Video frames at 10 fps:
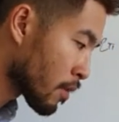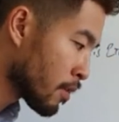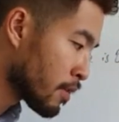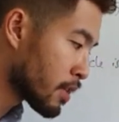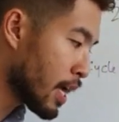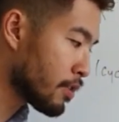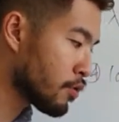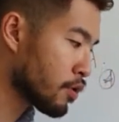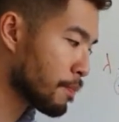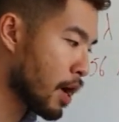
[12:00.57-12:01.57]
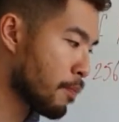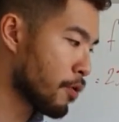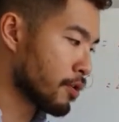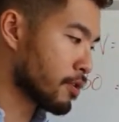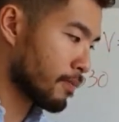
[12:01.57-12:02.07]
Slide 2 of the
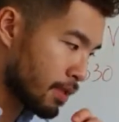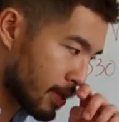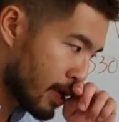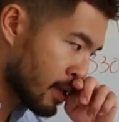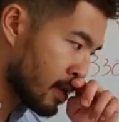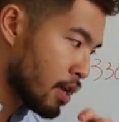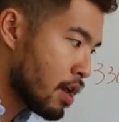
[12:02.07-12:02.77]
PowerPoint. It says,